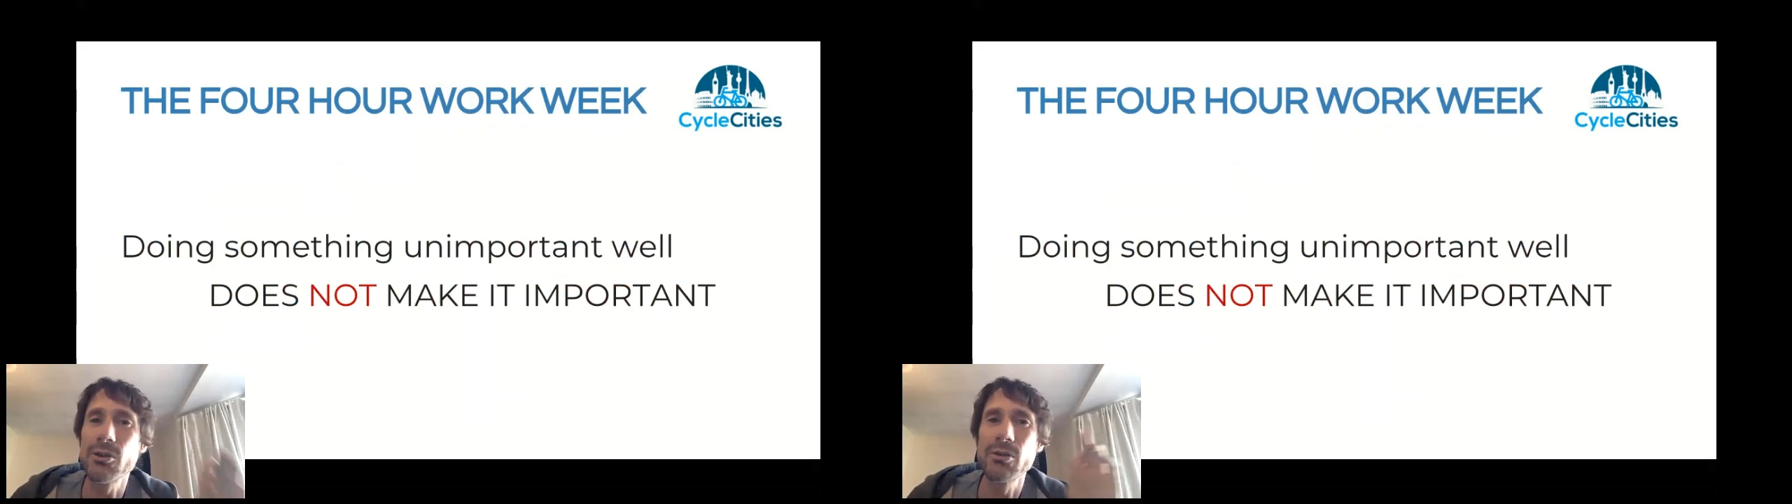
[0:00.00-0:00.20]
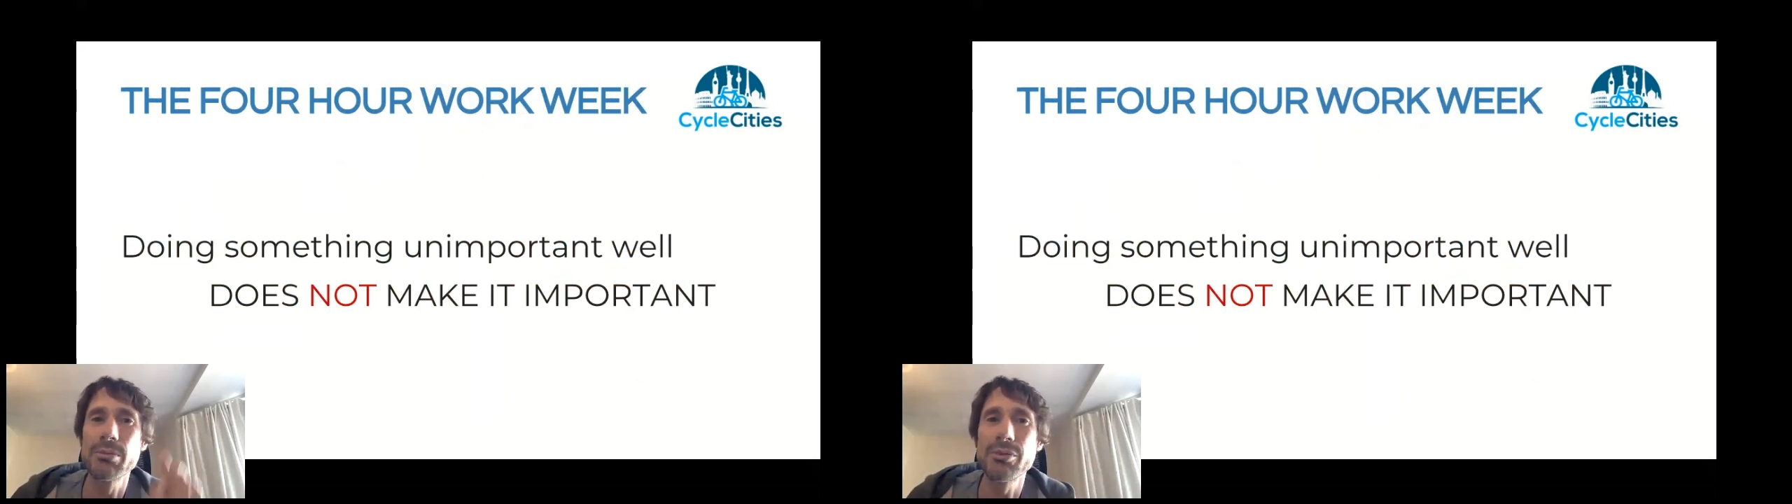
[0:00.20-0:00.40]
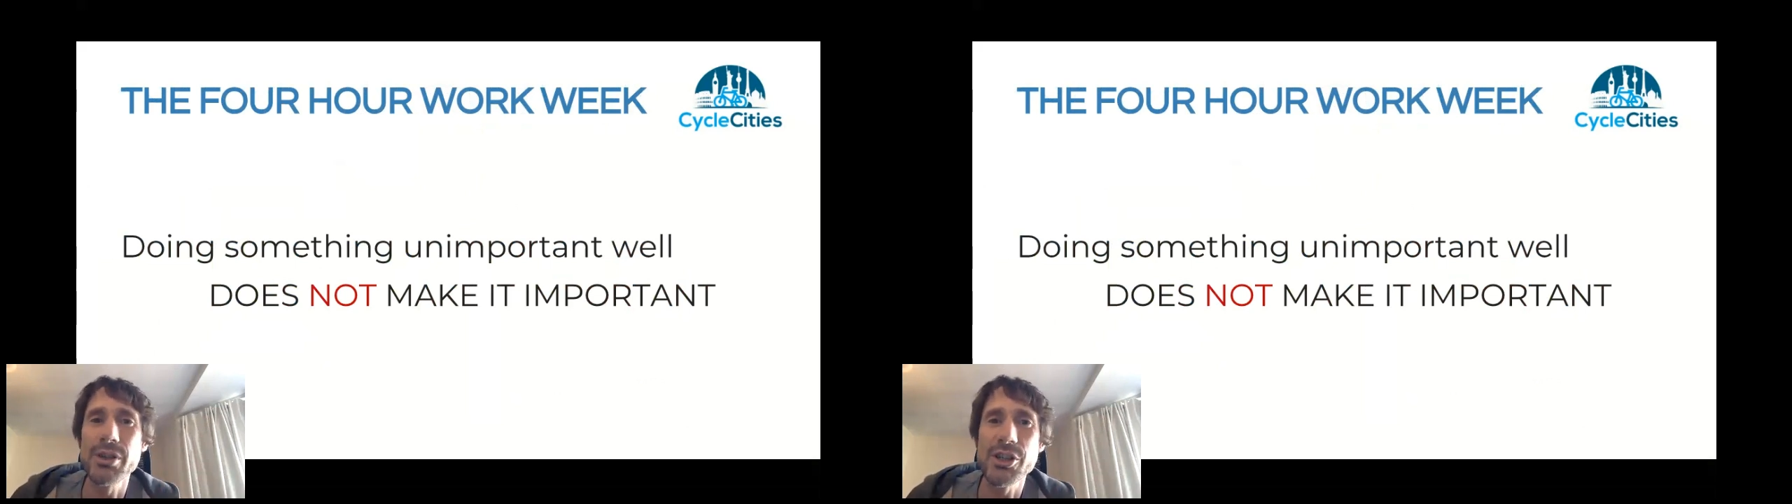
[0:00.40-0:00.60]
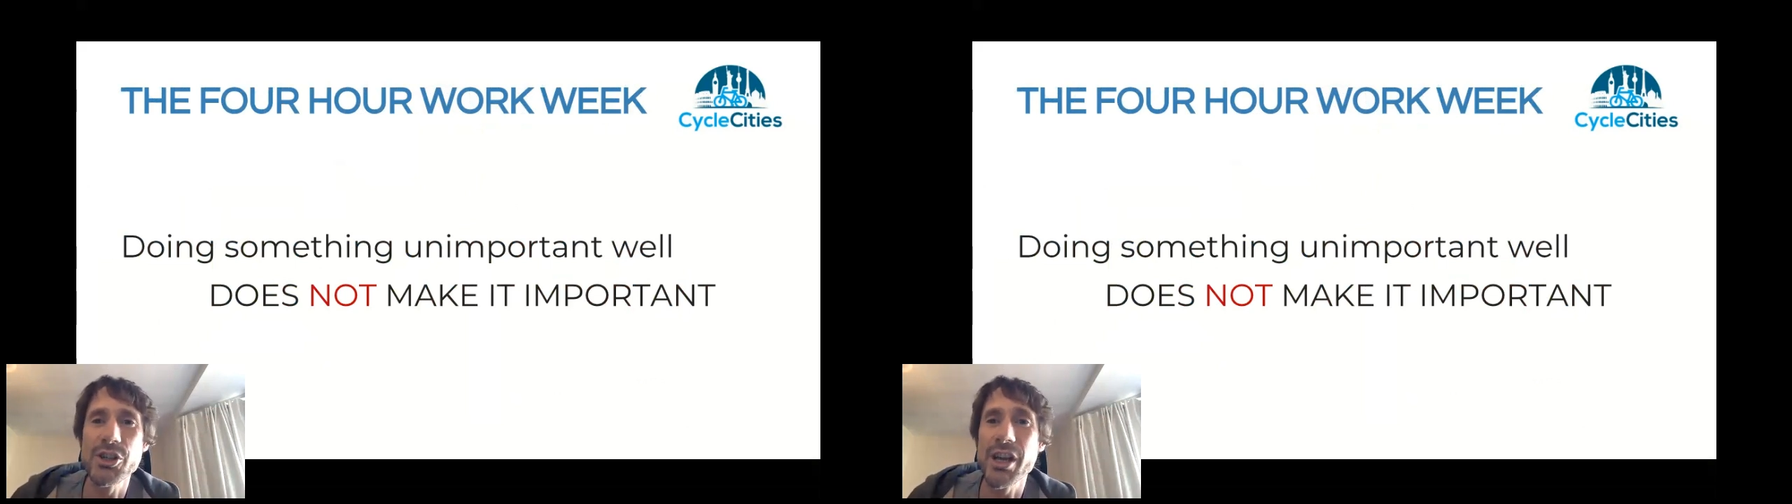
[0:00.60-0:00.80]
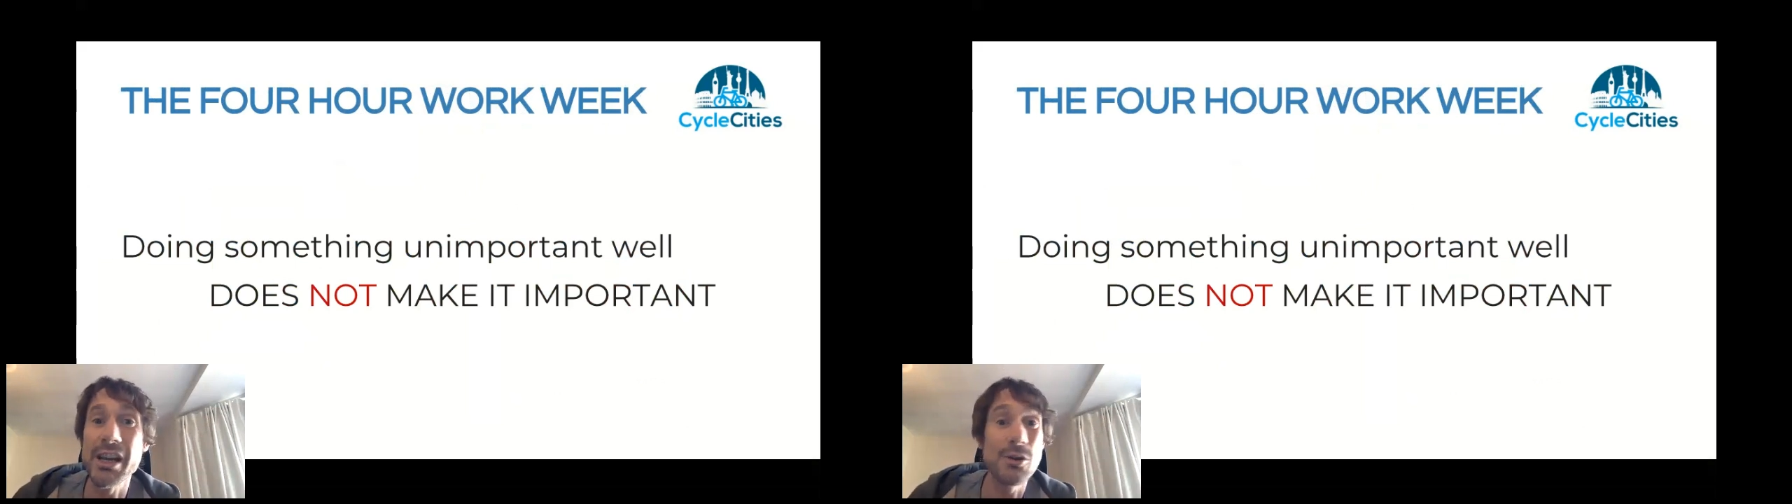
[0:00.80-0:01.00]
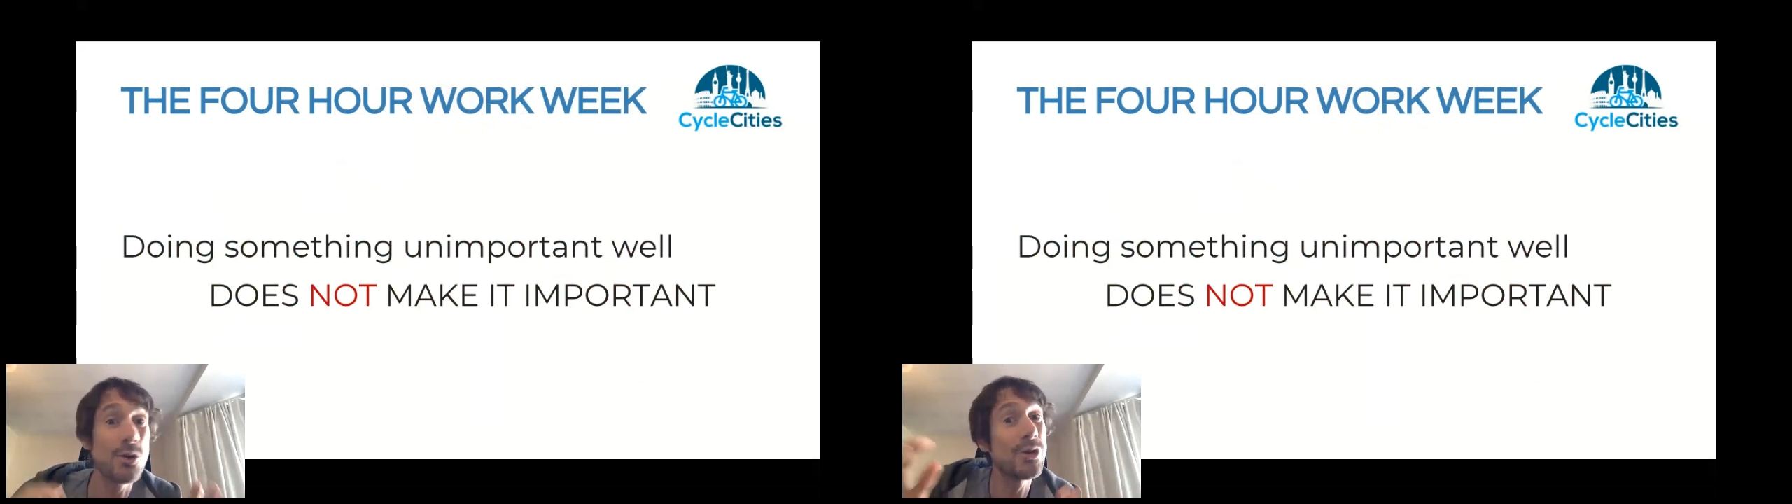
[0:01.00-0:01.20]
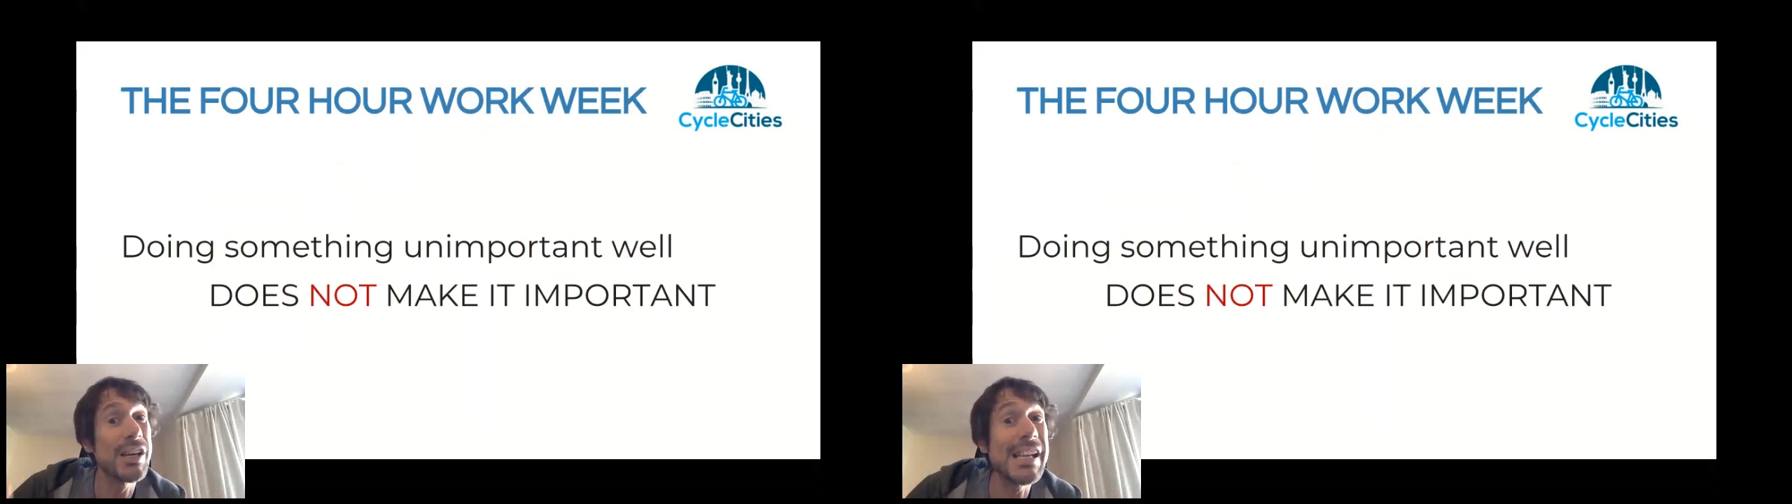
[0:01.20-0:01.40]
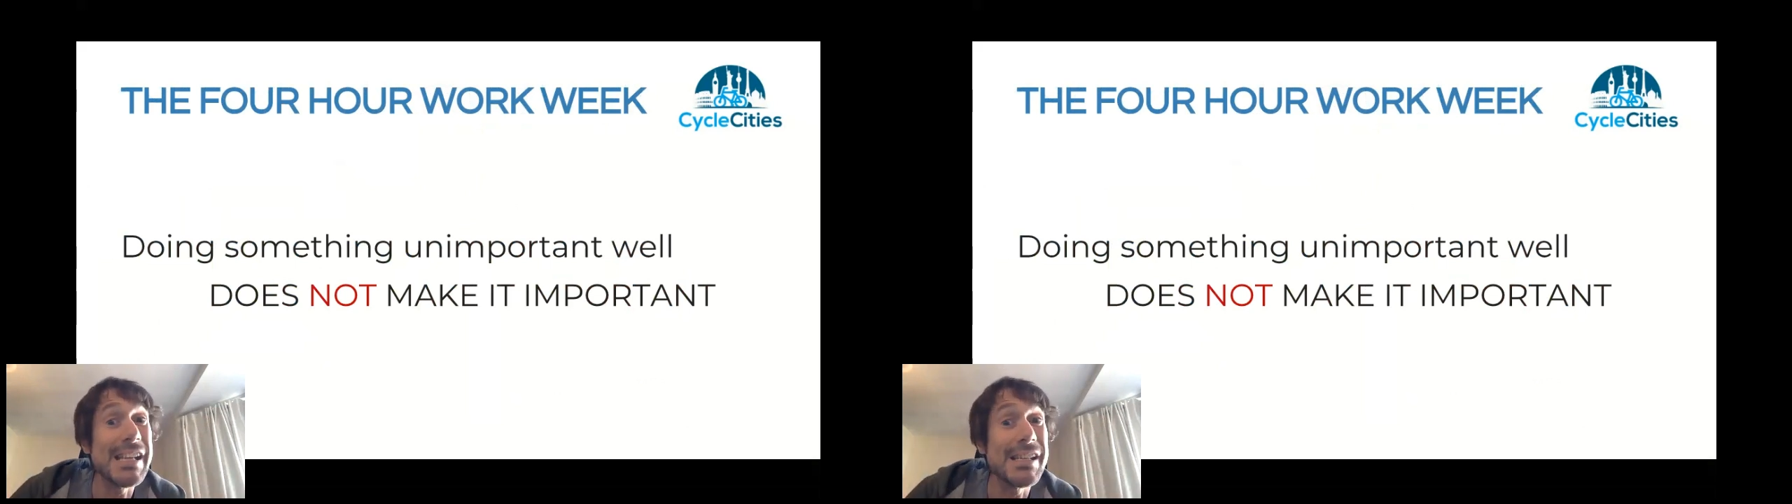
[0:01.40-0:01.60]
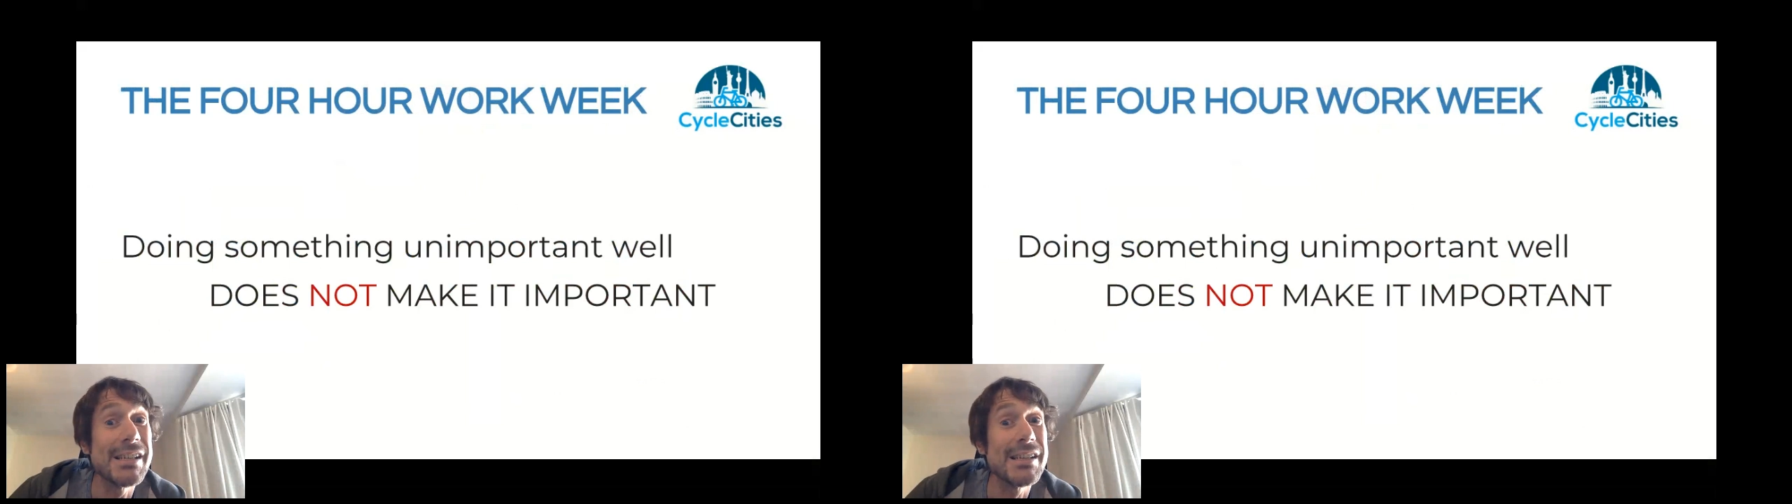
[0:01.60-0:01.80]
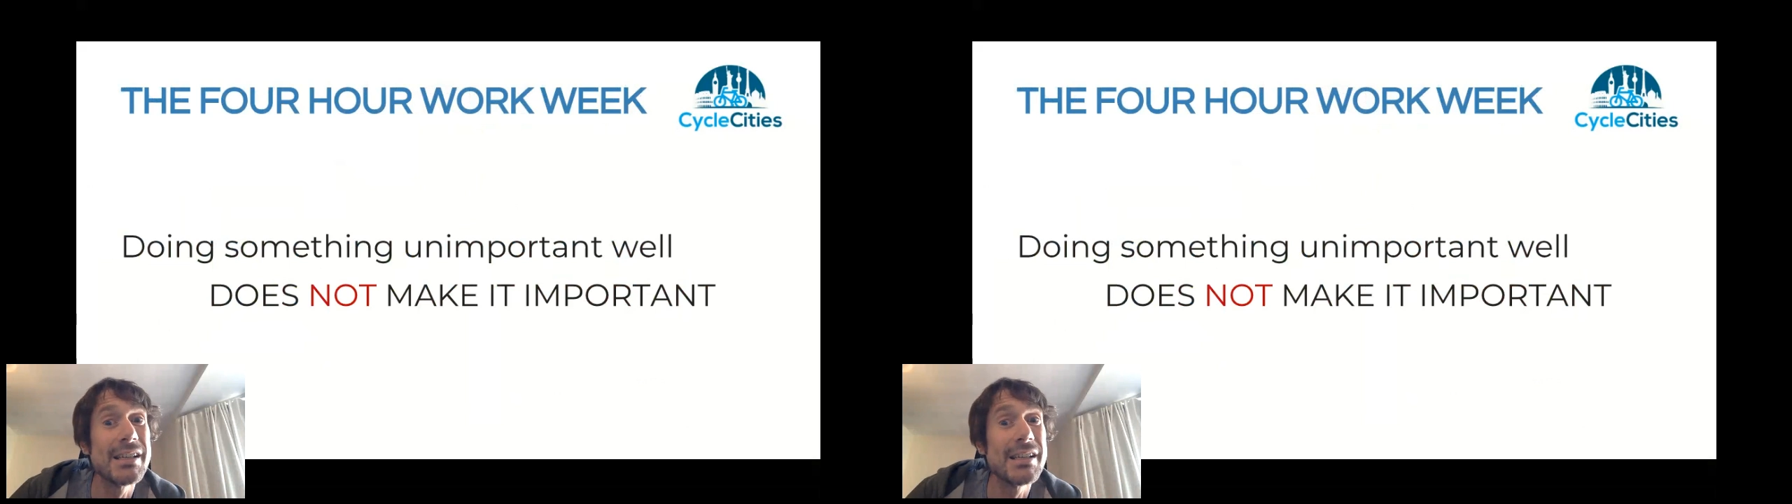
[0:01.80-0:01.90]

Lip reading: or appreciate or need.